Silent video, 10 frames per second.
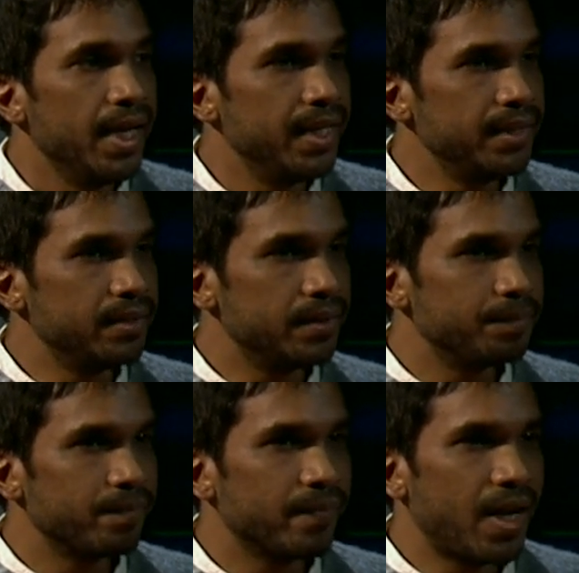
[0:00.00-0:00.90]
And
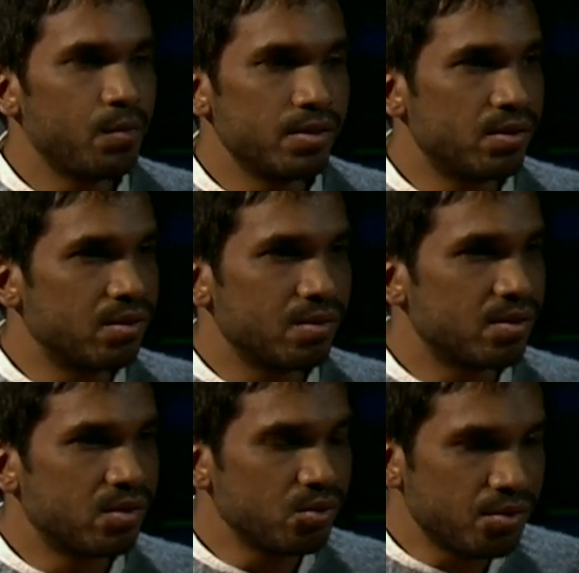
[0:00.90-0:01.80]
I was
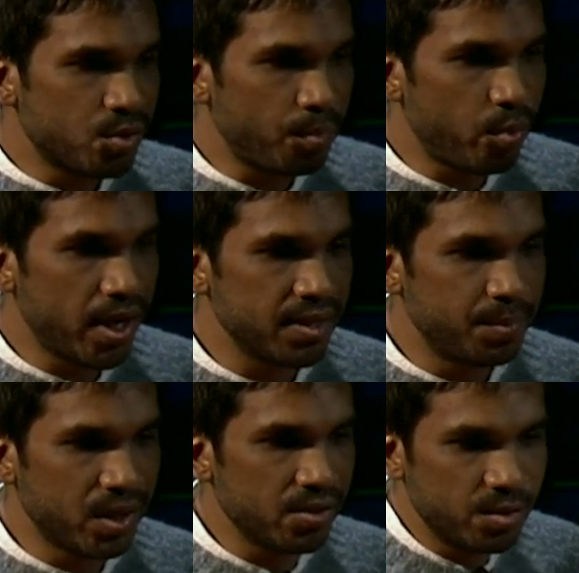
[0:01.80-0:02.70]
so surprised because